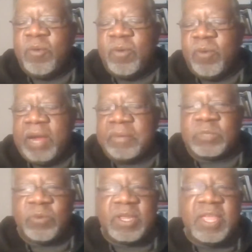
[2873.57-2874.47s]
where I
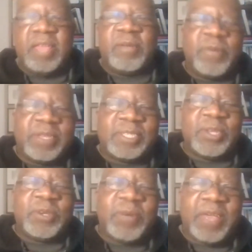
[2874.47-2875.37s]
was working with
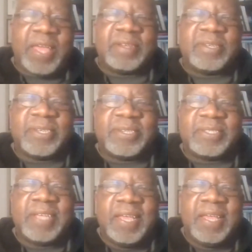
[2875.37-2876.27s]
two
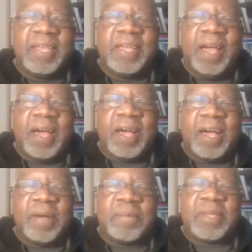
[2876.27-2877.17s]
editors
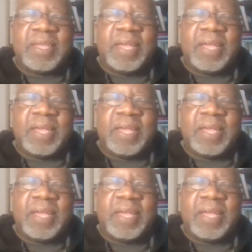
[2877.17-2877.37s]
who